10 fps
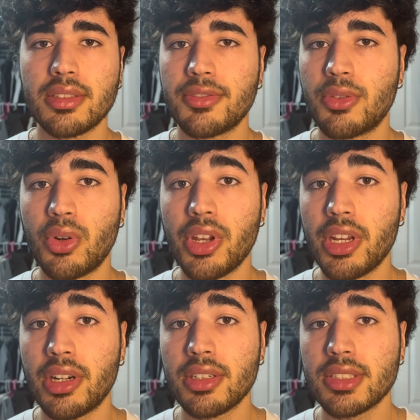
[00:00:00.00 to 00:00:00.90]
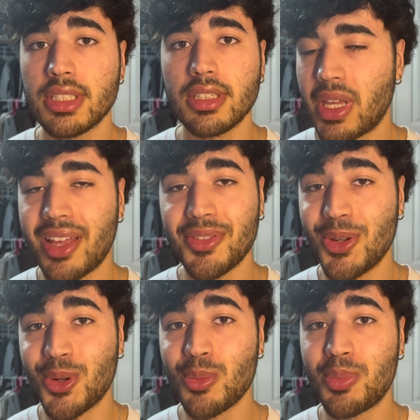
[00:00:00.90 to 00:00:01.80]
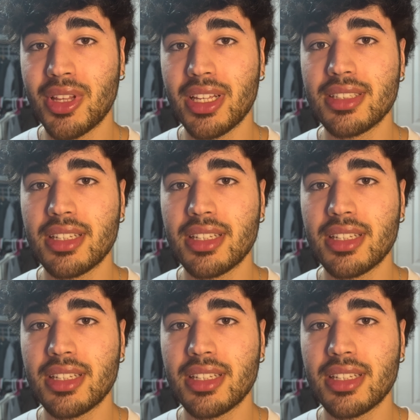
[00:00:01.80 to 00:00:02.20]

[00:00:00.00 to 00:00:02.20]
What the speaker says: 4 years and have no complaints.